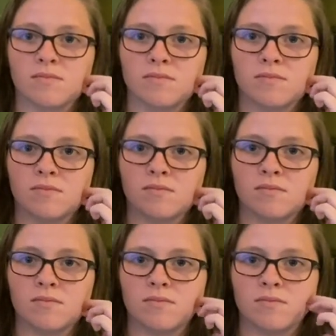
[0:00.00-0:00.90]

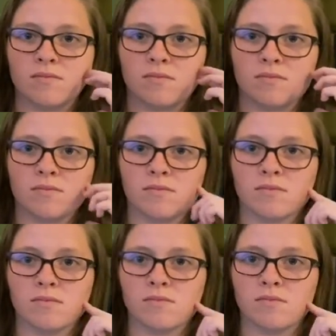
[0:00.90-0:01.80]

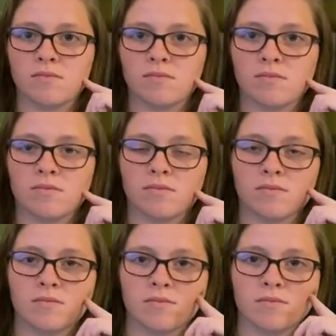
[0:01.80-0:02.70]

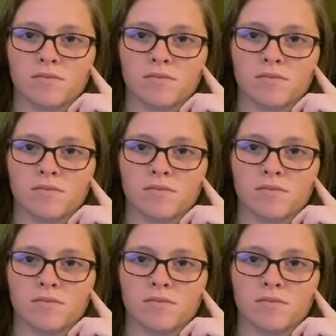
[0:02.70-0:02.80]
[no speech]